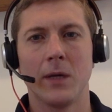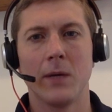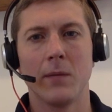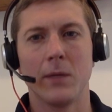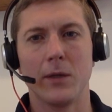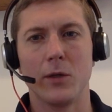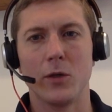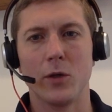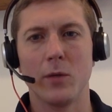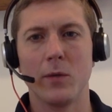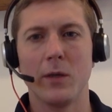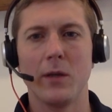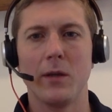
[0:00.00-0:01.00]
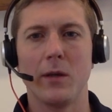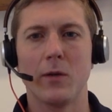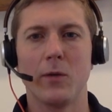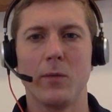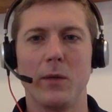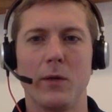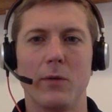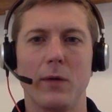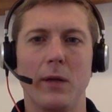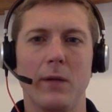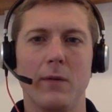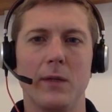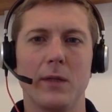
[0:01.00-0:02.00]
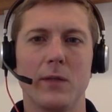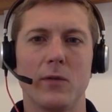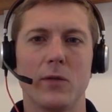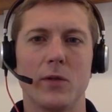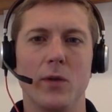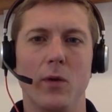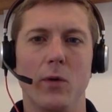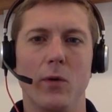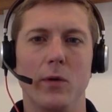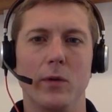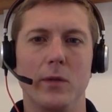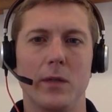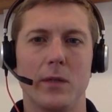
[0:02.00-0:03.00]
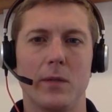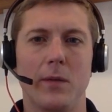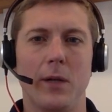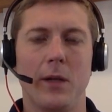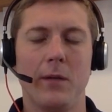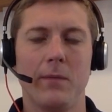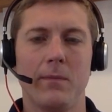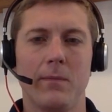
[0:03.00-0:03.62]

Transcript: but in Germany there could be a relevance for snow loads as well.